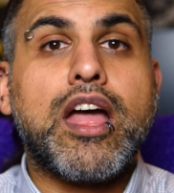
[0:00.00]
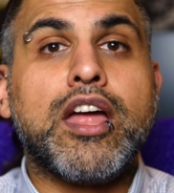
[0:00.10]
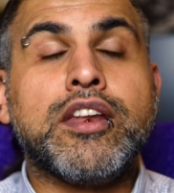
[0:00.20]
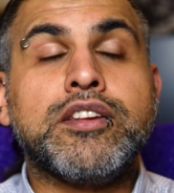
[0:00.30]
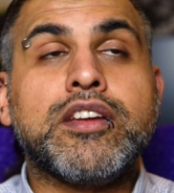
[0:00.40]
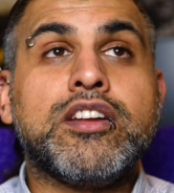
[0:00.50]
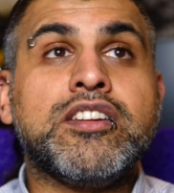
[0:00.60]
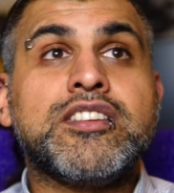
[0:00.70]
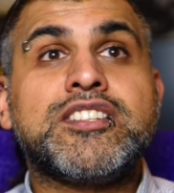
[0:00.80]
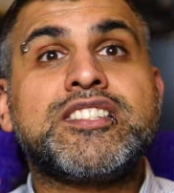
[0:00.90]
And
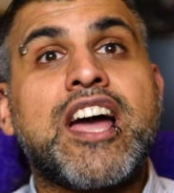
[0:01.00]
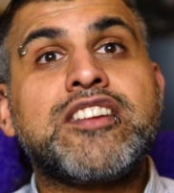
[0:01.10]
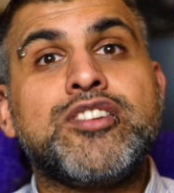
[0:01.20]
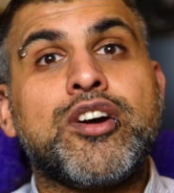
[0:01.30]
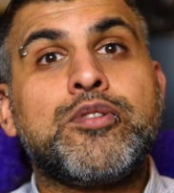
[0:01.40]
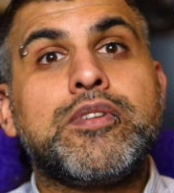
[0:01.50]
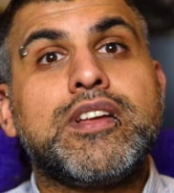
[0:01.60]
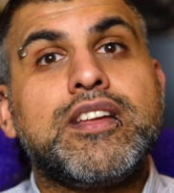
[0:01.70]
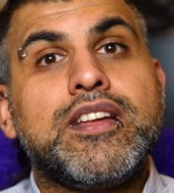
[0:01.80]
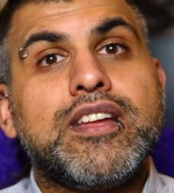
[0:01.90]
another side note,
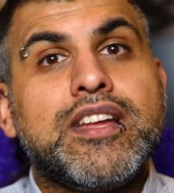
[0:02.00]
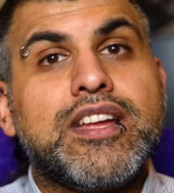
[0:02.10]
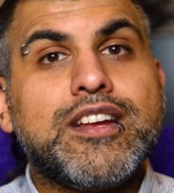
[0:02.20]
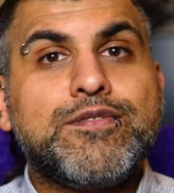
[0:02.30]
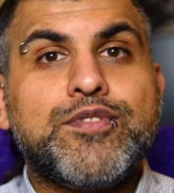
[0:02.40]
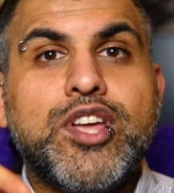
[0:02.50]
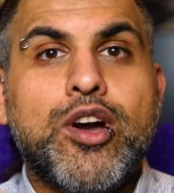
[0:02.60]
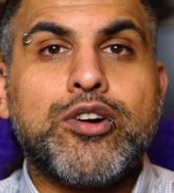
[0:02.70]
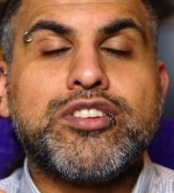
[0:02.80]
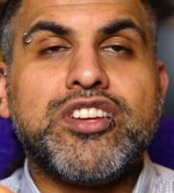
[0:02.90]
if the
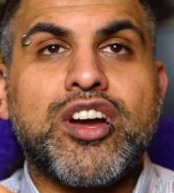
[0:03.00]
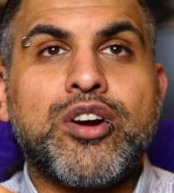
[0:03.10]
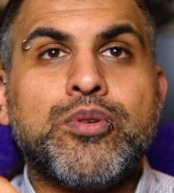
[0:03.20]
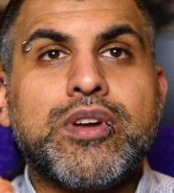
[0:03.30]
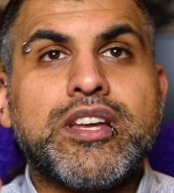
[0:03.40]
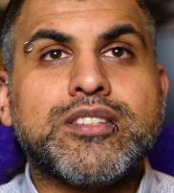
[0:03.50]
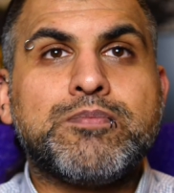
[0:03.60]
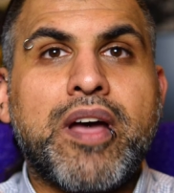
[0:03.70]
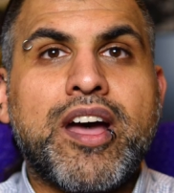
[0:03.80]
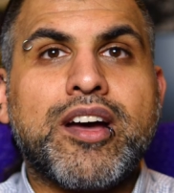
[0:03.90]
audio is
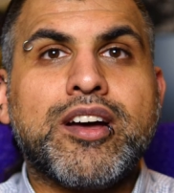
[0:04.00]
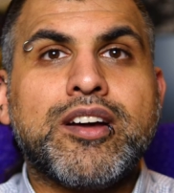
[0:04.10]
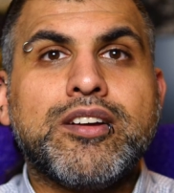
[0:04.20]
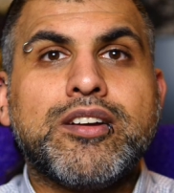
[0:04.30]
better,